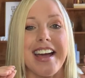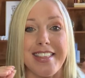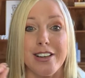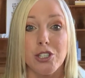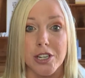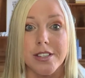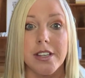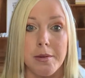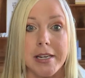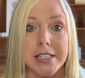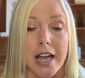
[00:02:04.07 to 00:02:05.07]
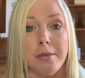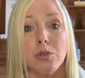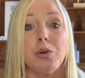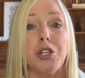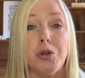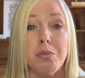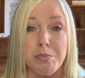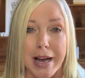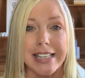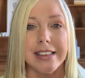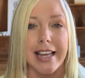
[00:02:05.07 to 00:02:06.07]
There's just going to be times where you
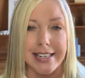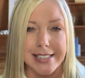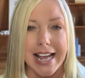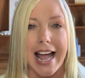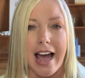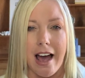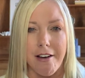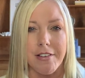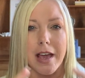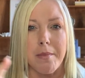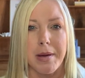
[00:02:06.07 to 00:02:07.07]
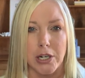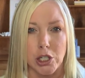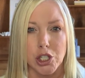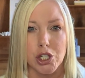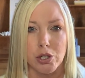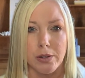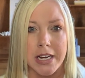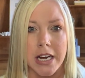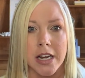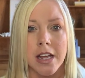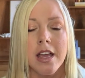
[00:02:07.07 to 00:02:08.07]
might like to have a bigger
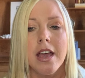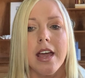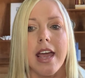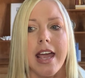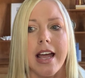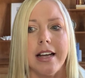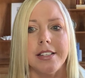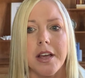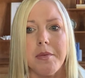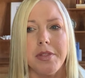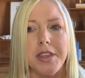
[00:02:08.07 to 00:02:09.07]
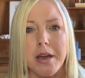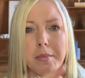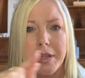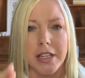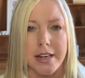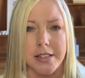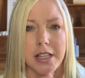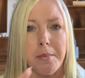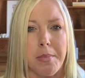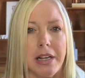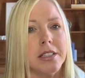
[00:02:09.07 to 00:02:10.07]
screen and the ability to see the
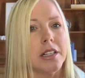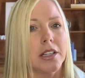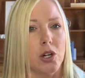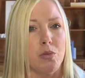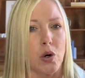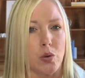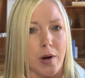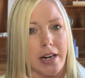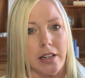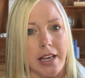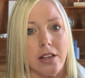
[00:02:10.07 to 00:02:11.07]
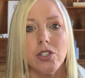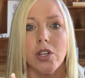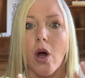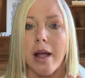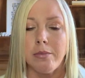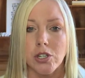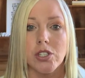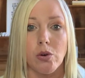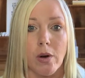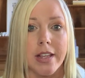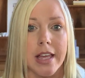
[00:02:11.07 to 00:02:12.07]
buttons a little more readily. So I'm just
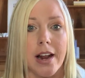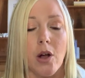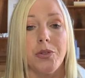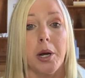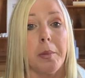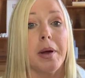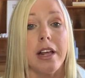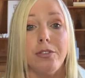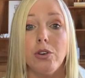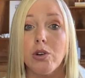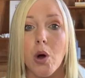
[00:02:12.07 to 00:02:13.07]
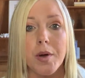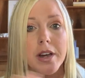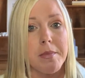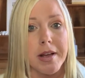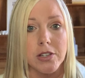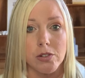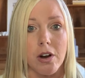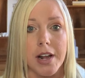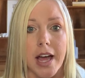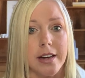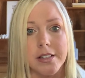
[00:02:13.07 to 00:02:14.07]
throwing that out there. But if you go in and mess around
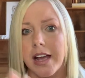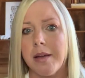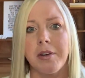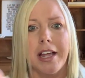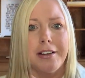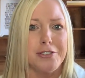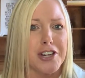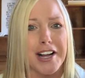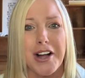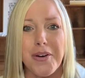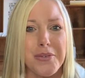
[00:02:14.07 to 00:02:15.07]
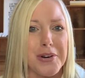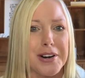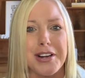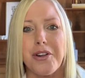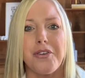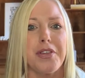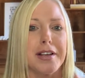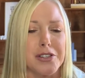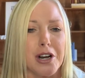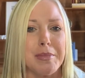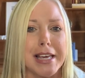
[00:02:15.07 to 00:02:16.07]
ahead of time, kind of check out where things
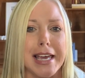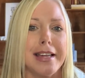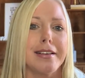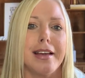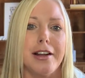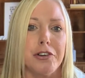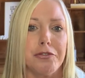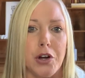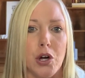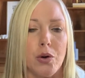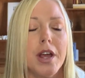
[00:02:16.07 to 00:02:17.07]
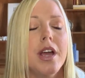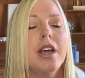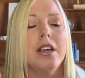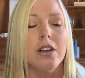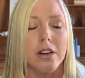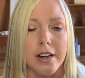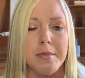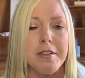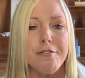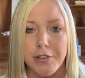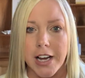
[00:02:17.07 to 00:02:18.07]
are mechanically on your phone, you're going to
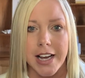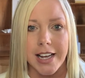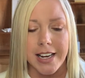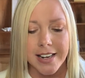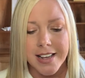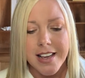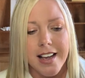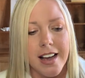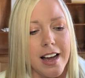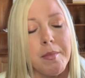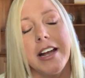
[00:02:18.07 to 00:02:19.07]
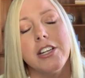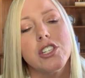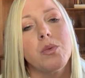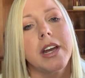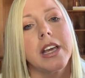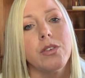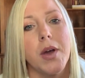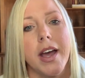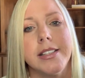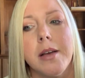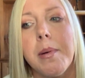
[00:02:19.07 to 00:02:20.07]
be fine. I just want to give you a
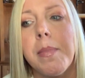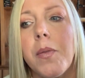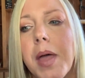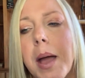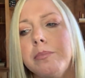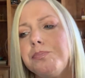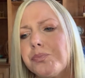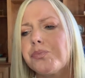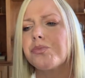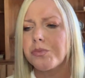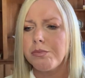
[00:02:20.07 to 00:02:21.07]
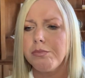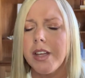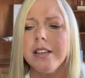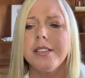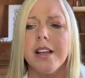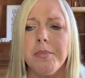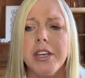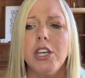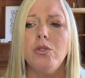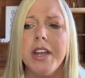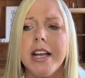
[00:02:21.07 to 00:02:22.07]
heads up about that. Something
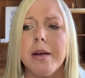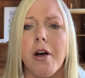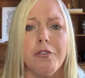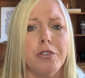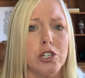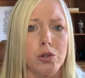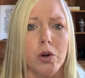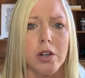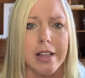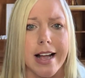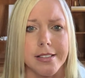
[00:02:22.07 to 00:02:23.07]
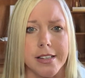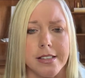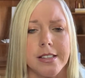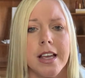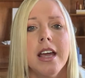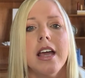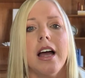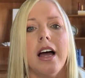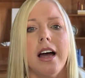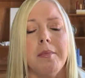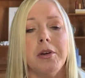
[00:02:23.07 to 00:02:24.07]
unique about virtual classes,
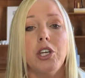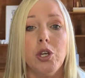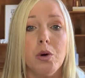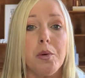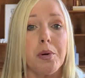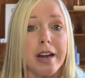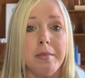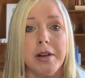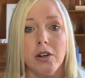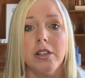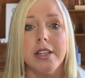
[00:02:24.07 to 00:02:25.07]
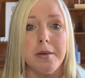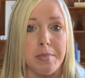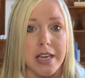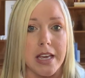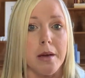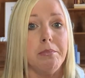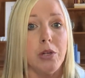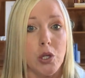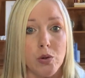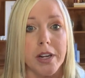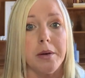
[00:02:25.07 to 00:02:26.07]
you will primarily be
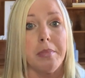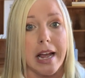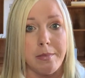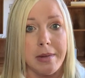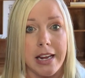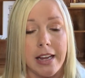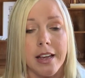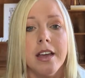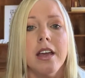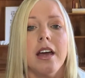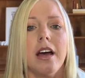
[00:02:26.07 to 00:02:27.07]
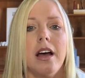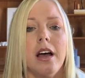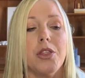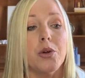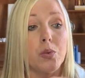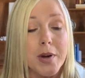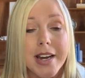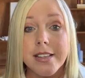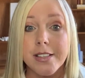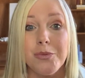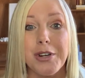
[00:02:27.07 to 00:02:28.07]
muted by me. The
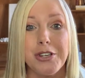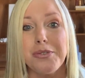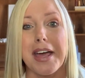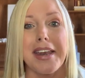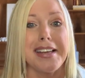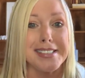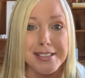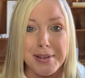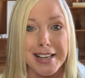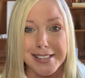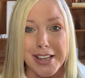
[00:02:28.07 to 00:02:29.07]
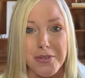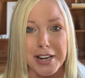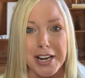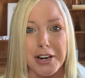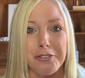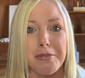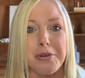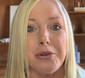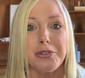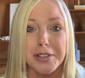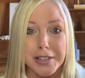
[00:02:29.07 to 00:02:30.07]
reason we do that isn't because I don't want to hear from
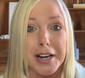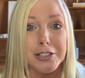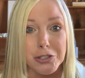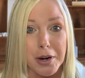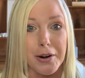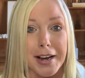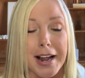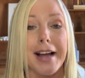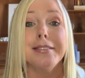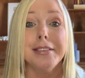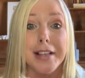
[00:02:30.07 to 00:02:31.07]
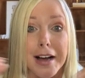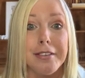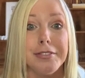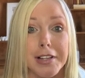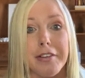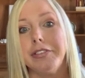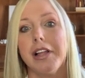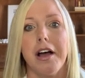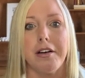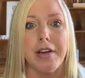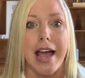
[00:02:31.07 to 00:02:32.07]
you. To the contrary, I love, love,
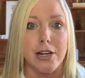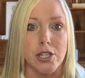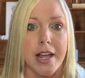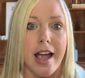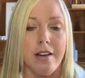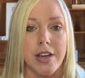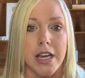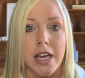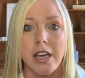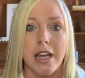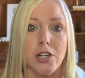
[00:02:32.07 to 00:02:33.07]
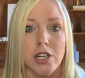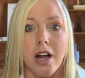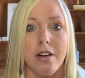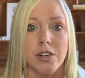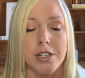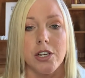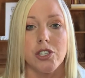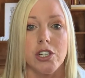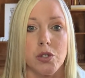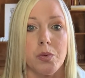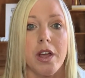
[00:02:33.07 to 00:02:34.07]
love actually having engaging
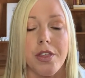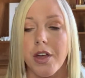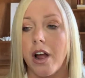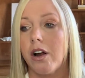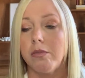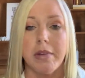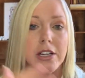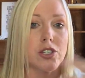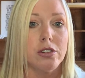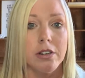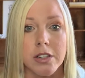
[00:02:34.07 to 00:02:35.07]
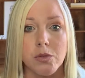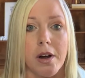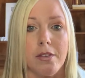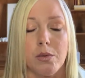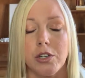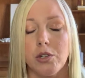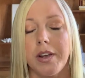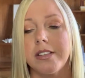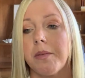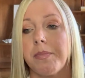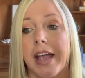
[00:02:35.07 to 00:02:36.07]
conversations with my students whenever we're doing
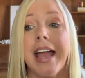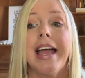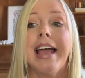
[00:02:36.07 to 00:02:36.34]
something.